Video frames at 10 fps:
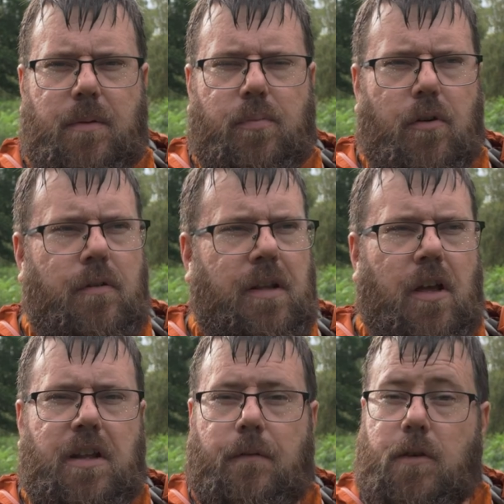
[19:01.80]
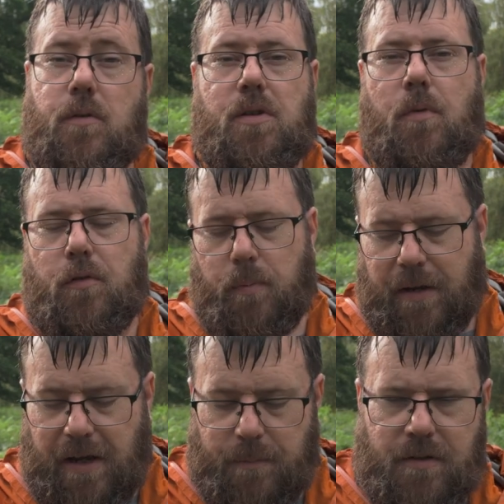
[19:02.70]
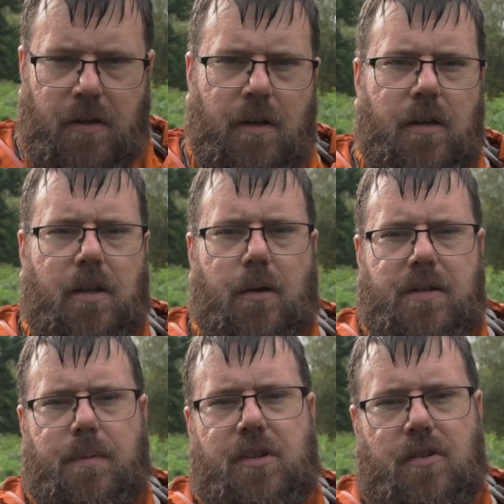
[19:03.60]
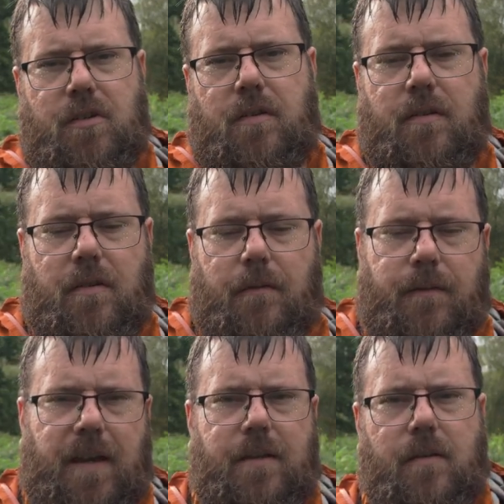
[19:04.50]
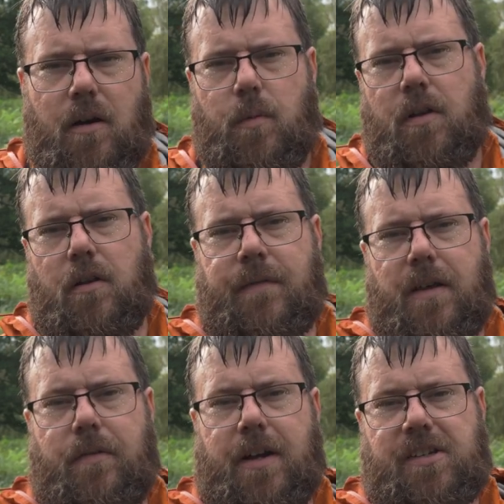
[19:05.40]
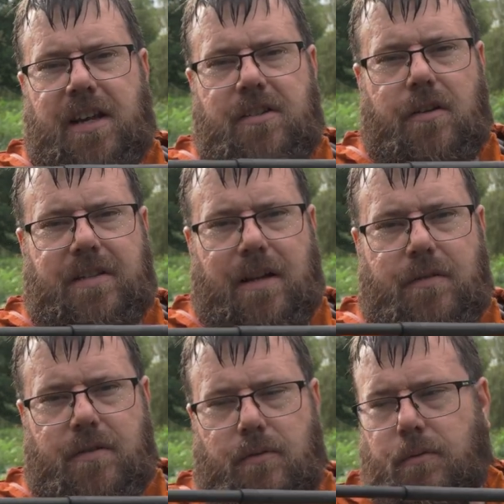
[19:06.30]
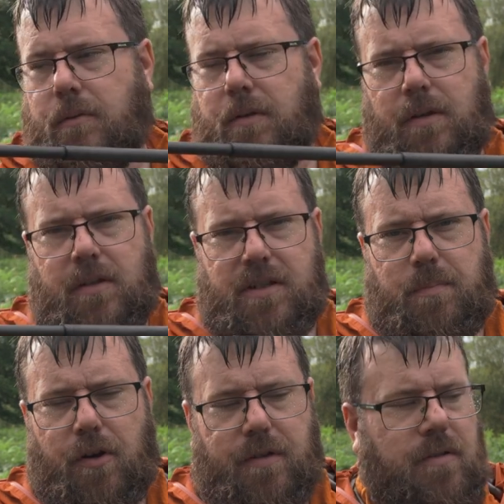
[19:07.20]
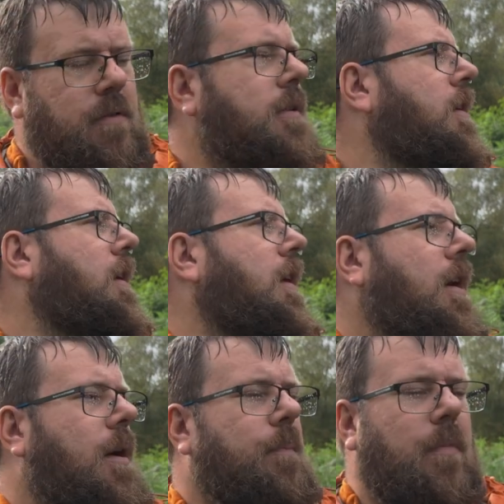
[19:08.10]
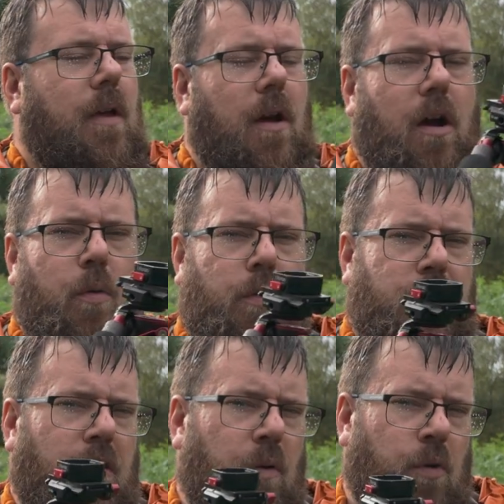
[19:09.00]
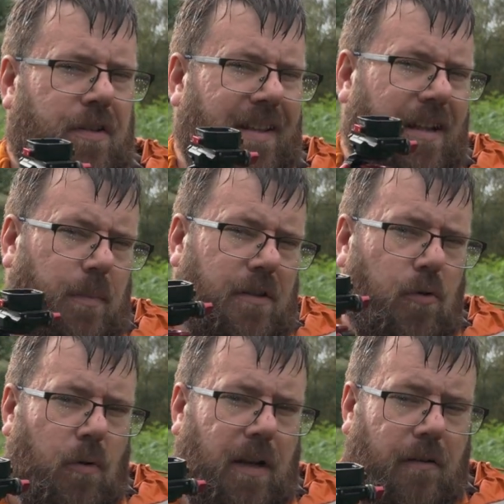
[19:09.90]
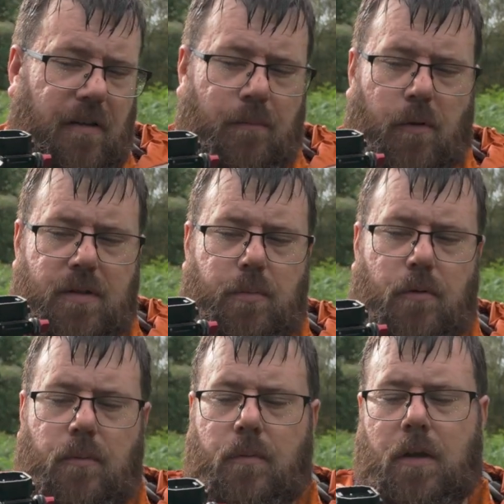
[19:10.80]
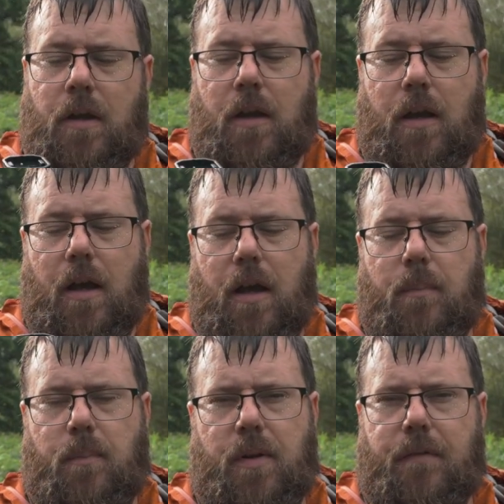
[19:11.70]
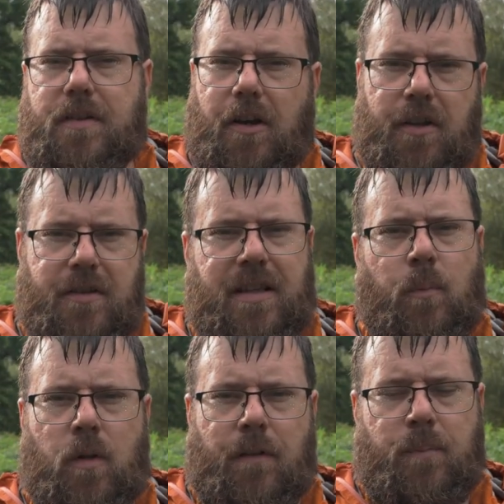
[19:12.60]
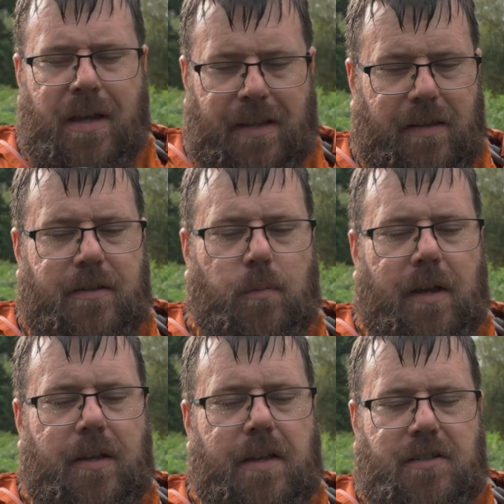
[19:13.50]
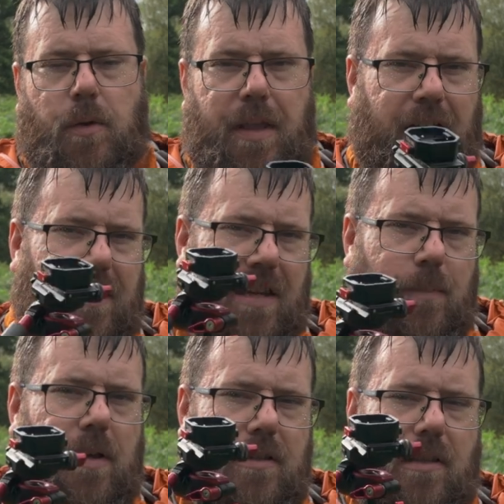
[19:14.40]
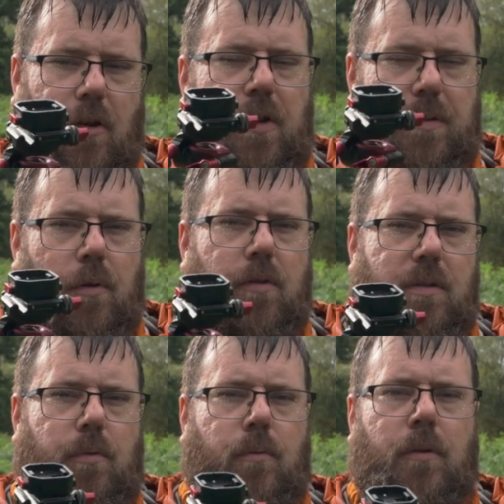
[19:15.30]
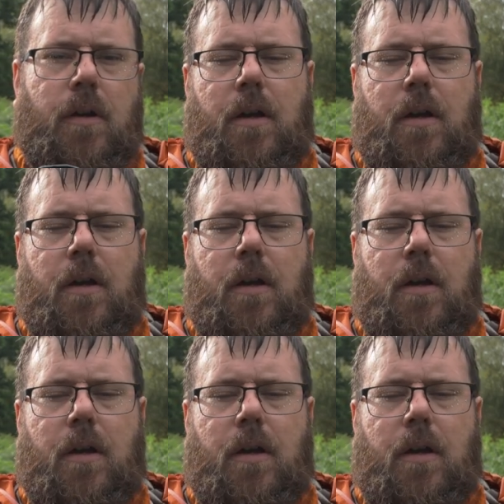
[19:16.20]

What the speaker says: see improved in a future model, perhaps. You know, as I mentioned, the feet, I would love it if I could change those out to spikes. I would also like one that's a little bit taller, if possible. But obviously I understand why they've made it this way. It's so they can keep it as light as possible,